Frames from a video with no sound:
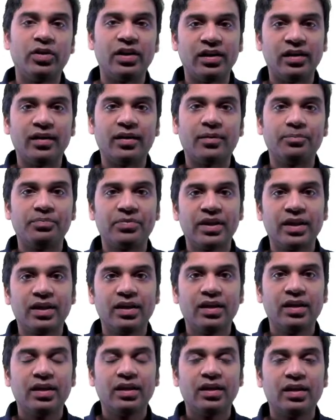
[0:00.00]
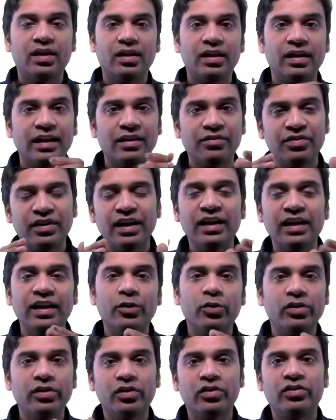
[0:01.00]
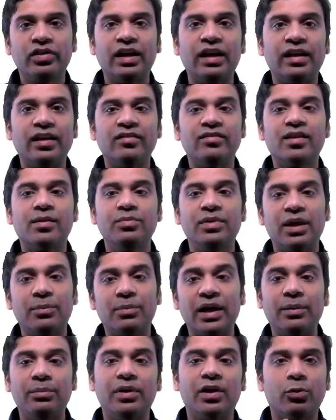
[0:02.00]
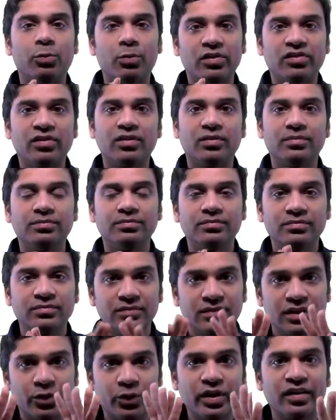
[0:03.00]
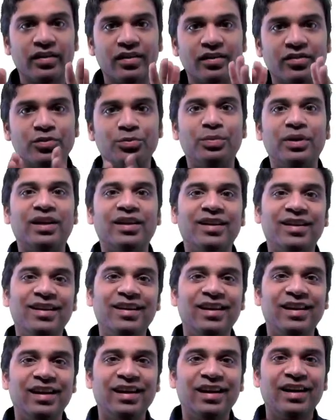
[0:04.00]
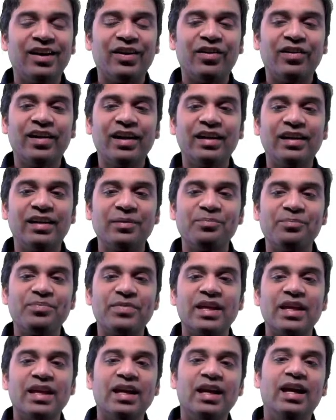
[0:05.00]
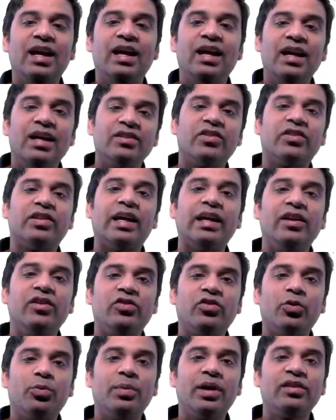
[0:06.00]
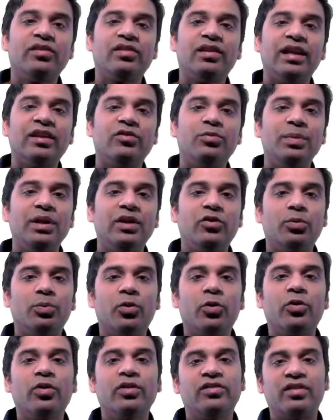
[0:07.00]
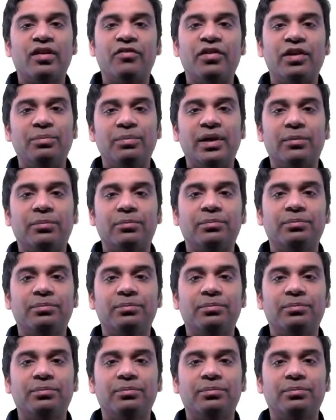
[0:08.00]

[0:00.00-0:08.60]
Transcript: India. Definitely on the state exam, there might be a question. Okay, trust me. All right. So thank you so much. Let's meet tomorrow at 7 p.m.